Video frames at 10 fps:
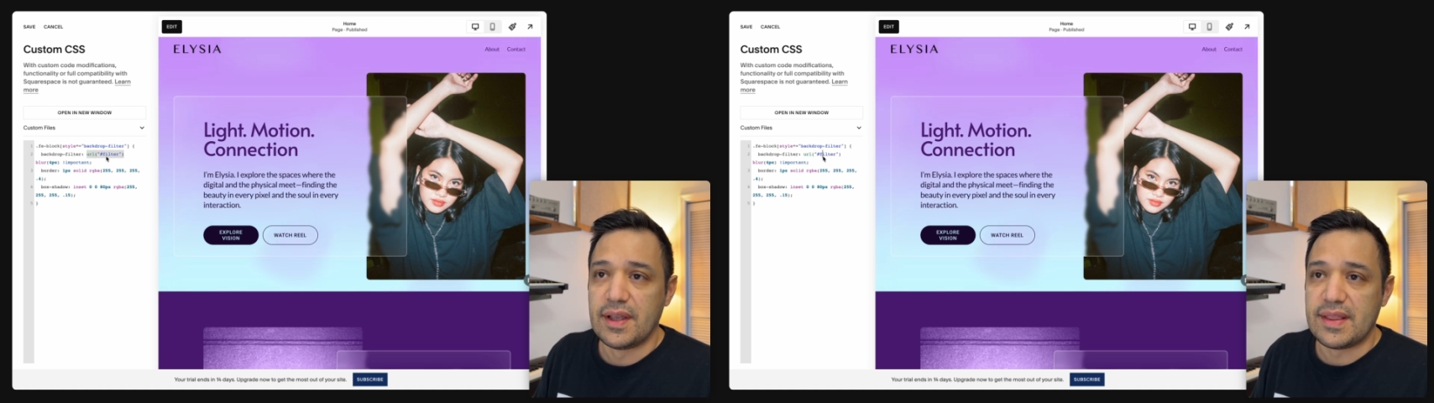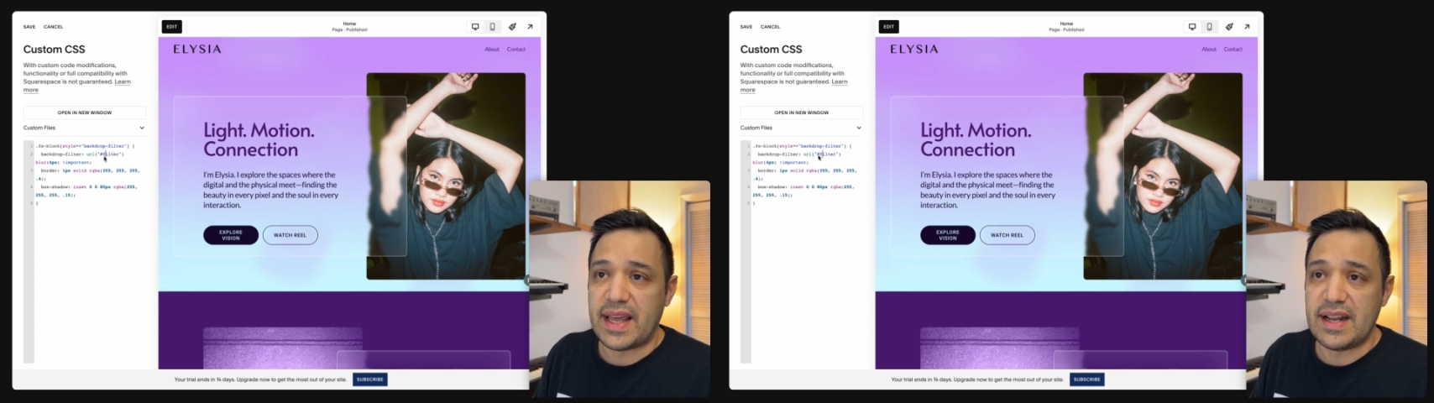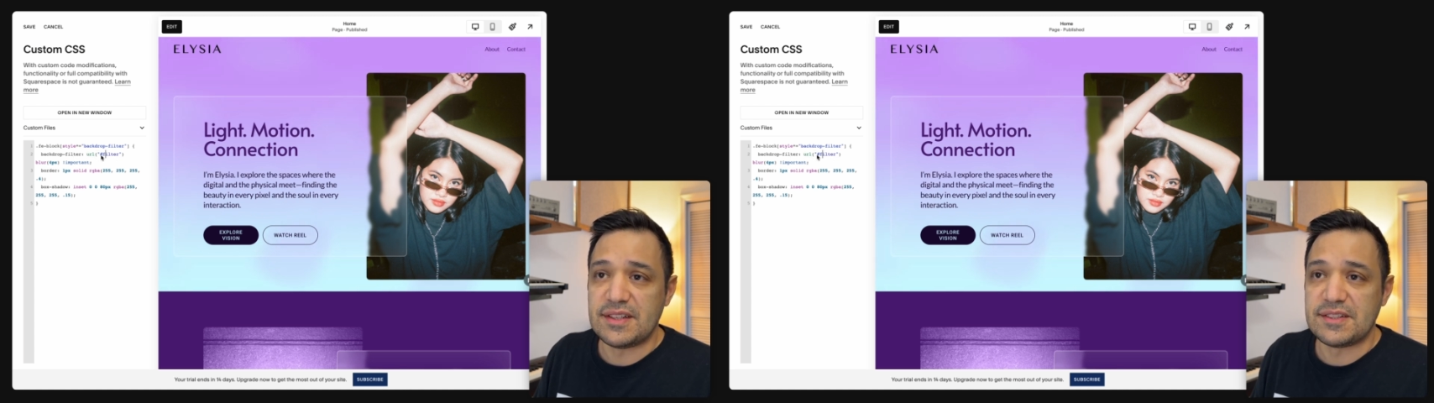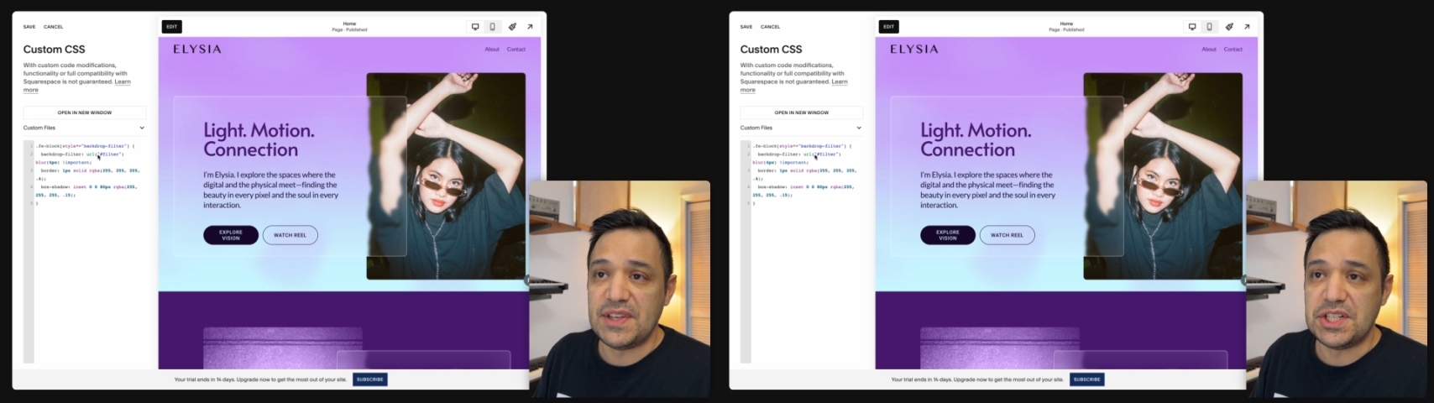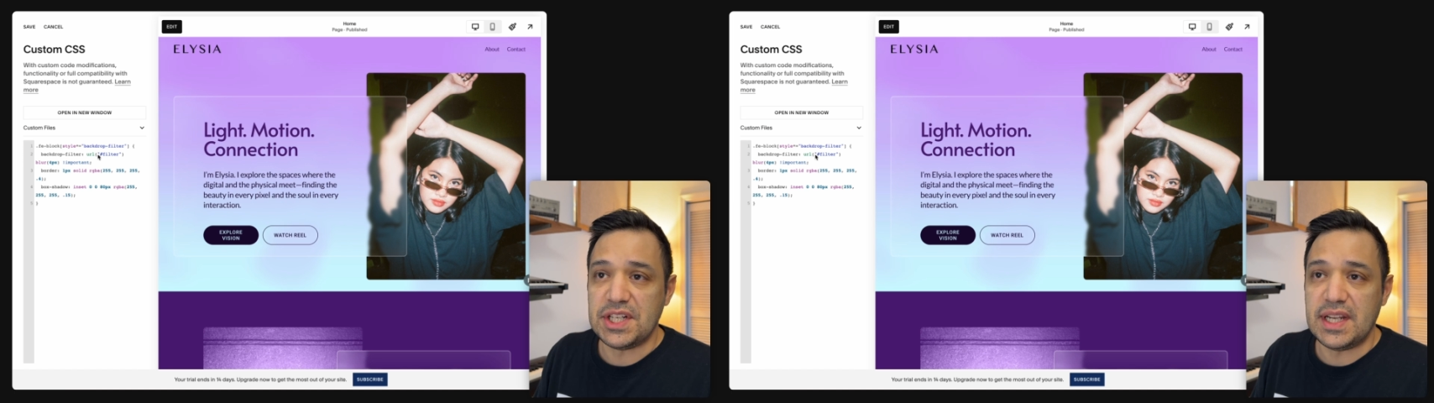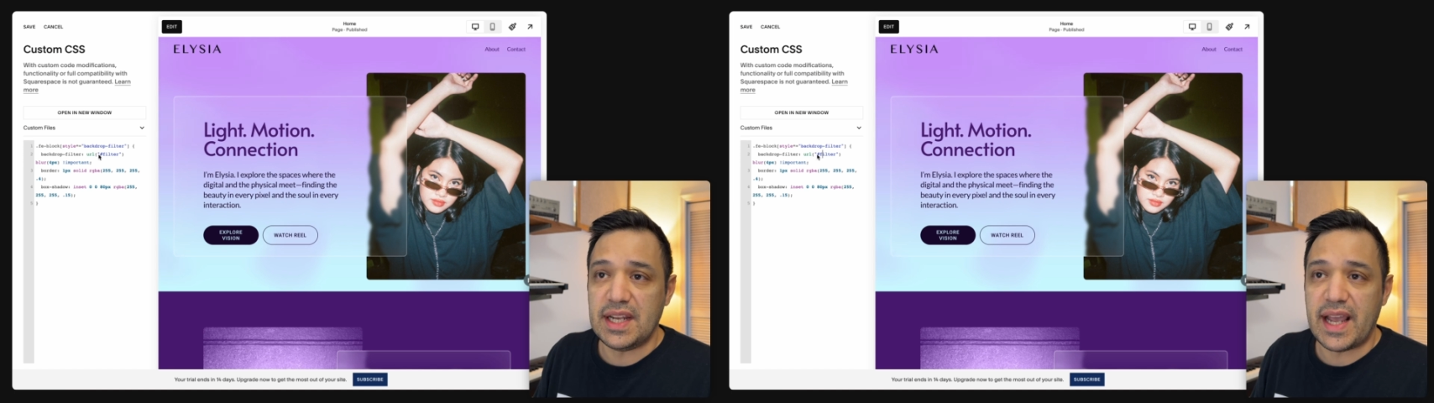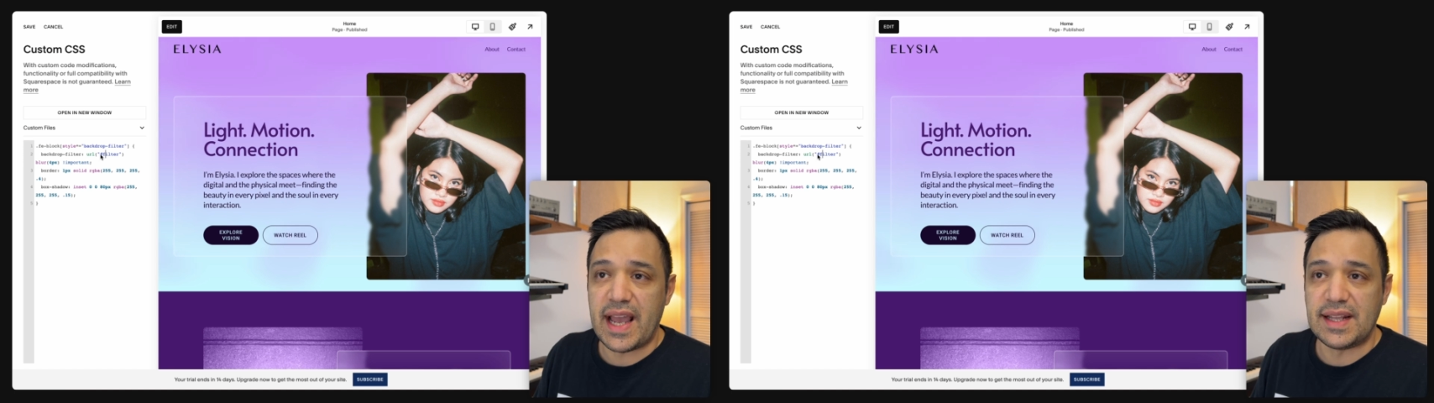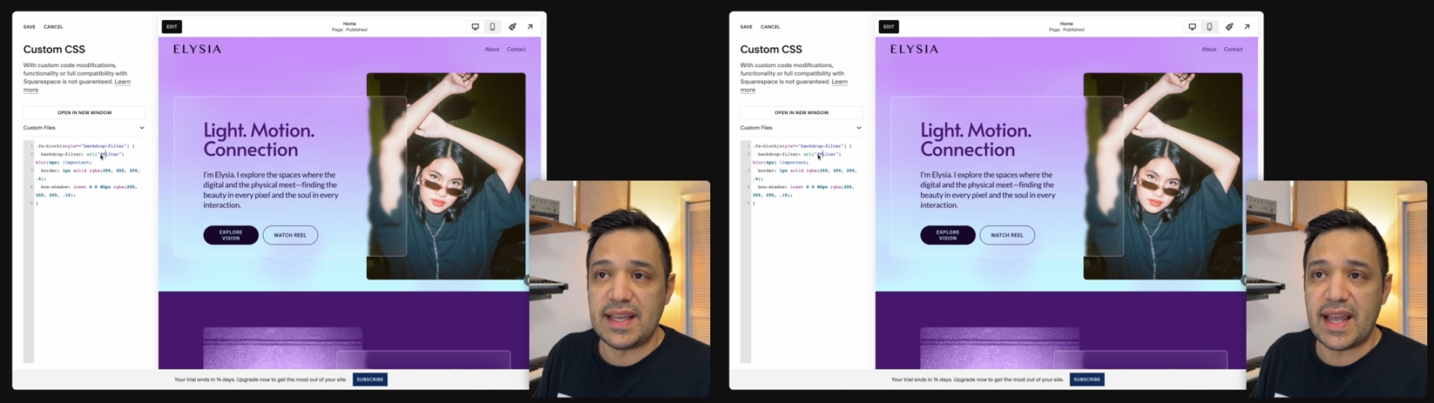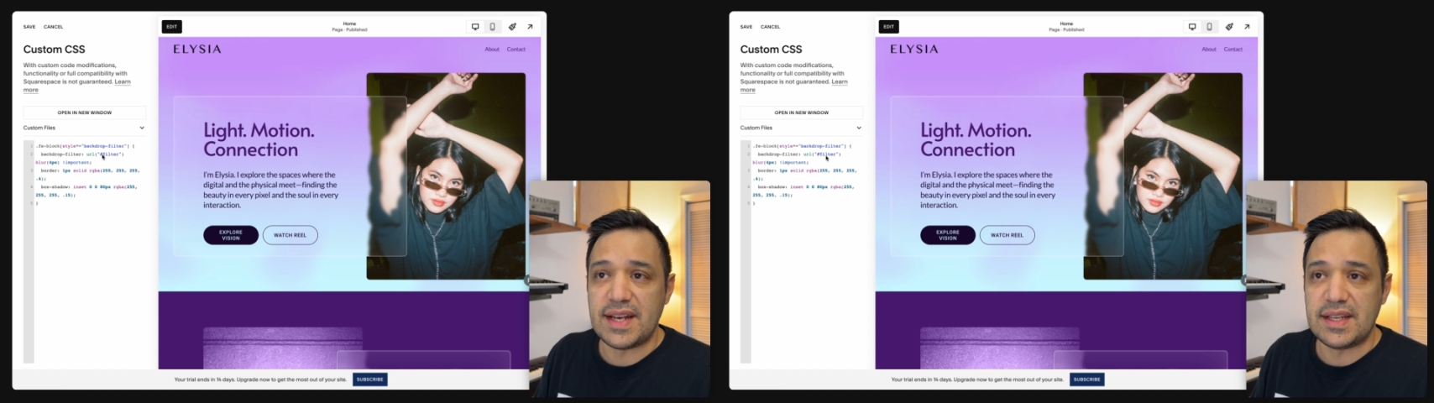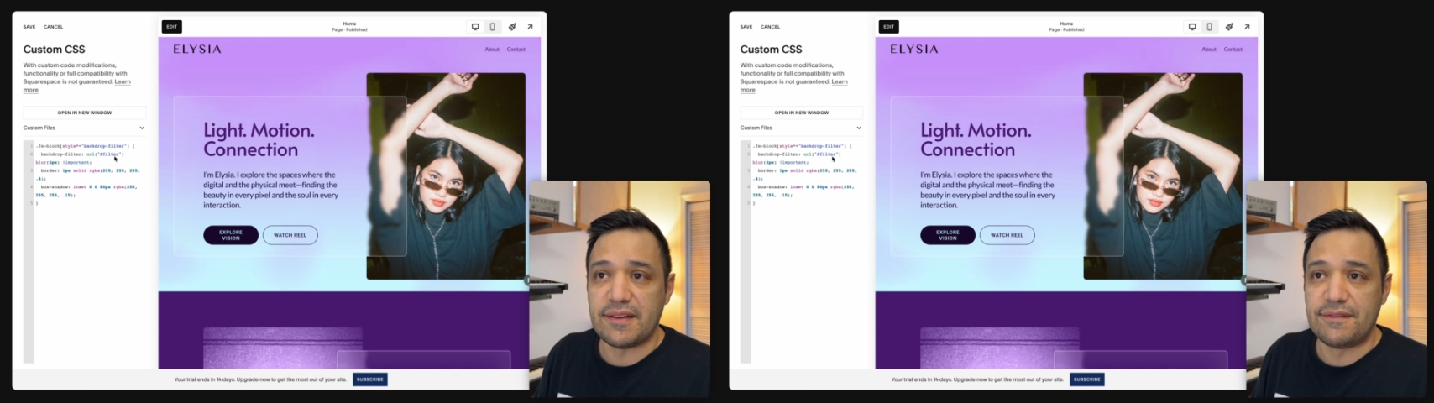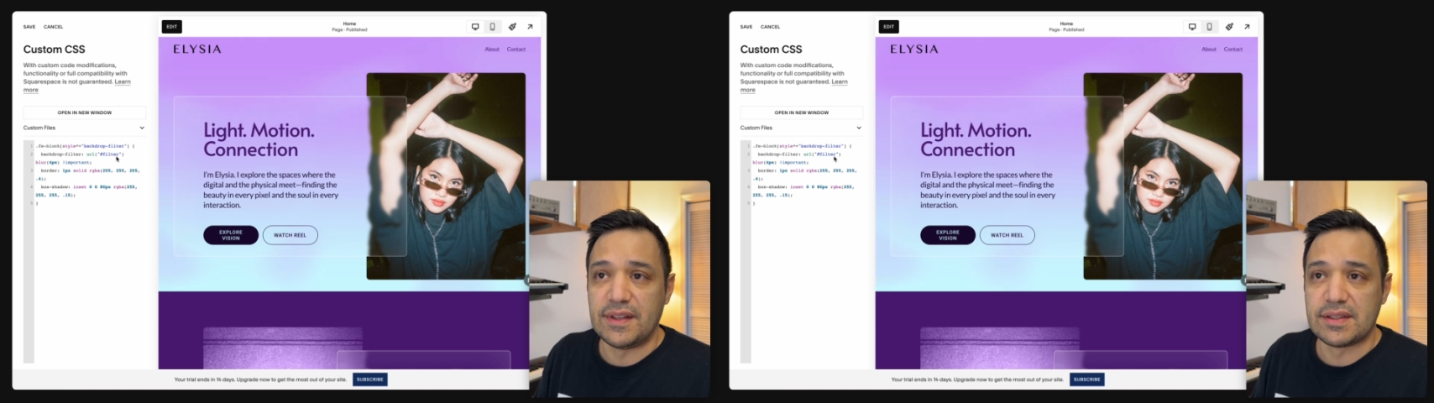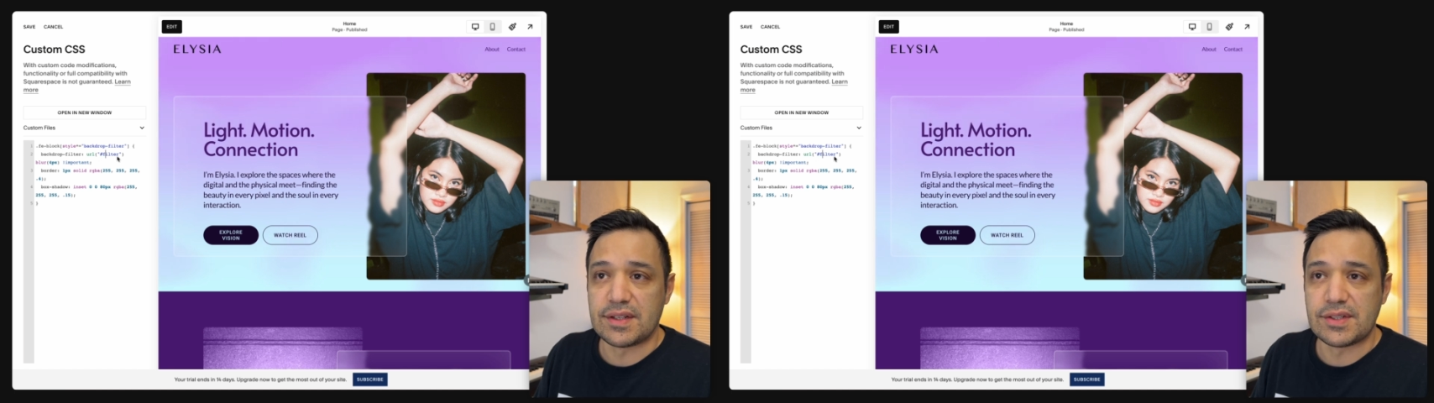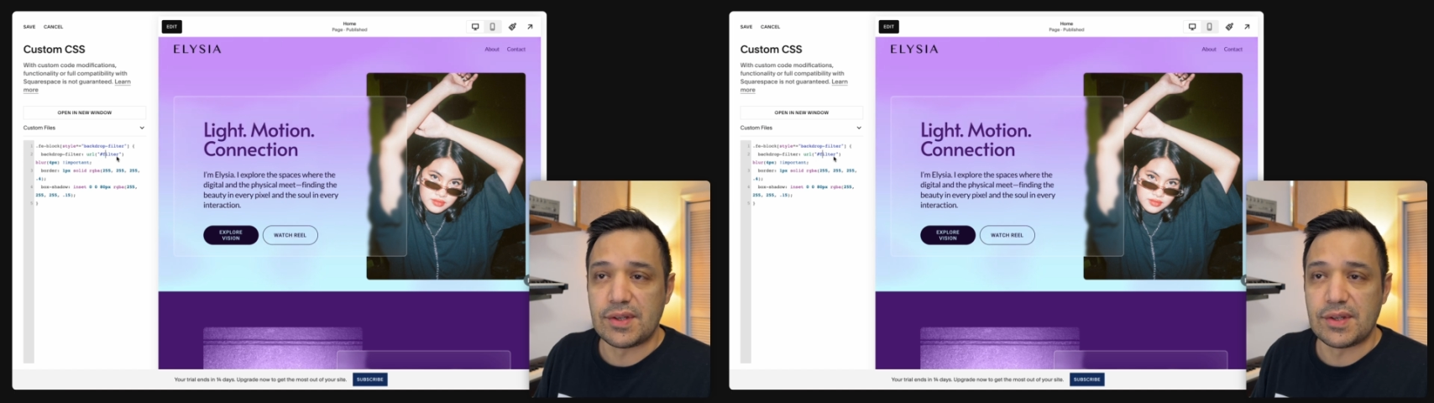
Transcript: That SVG had the idea filter,